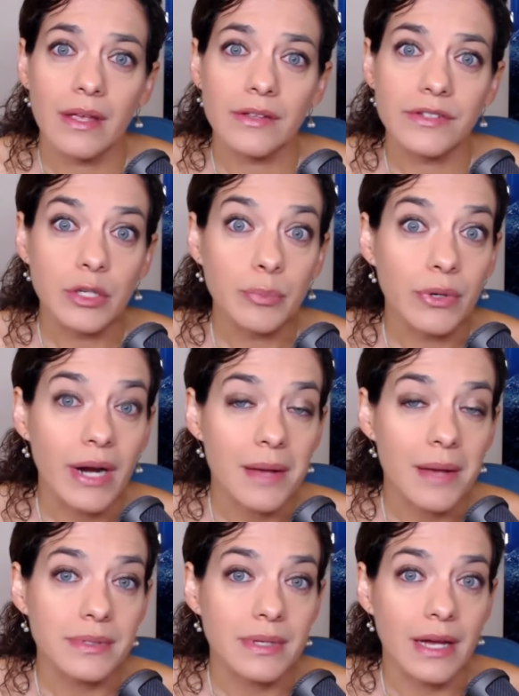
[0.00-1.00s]
Is there
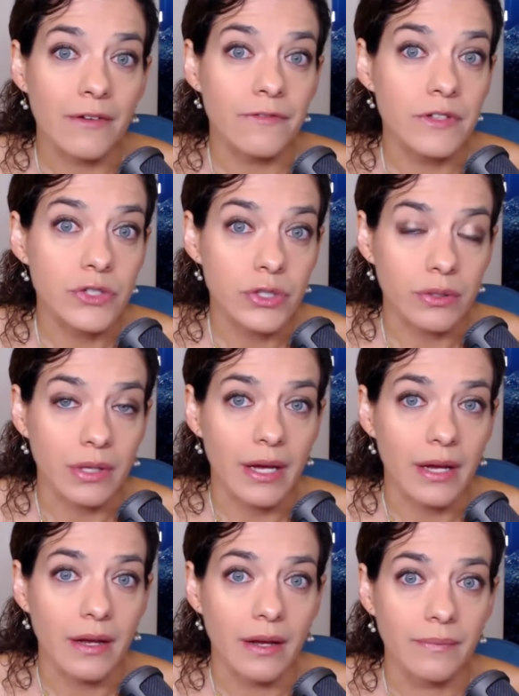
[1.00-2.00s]
perhaps a fistula?
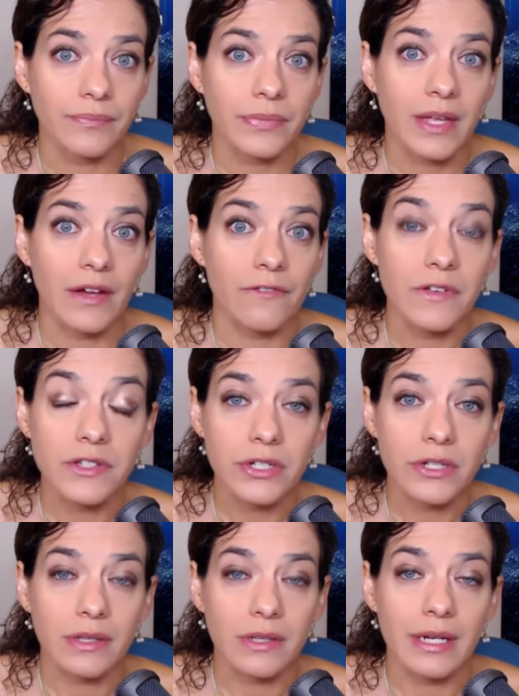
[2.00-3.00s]
A
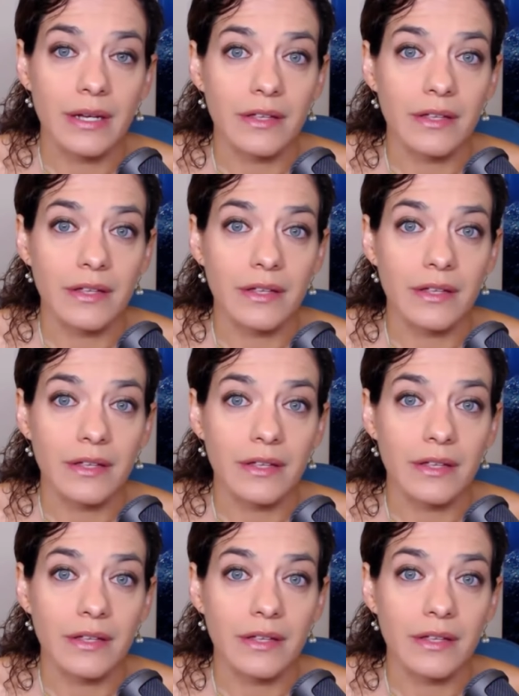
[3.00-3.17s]
fistula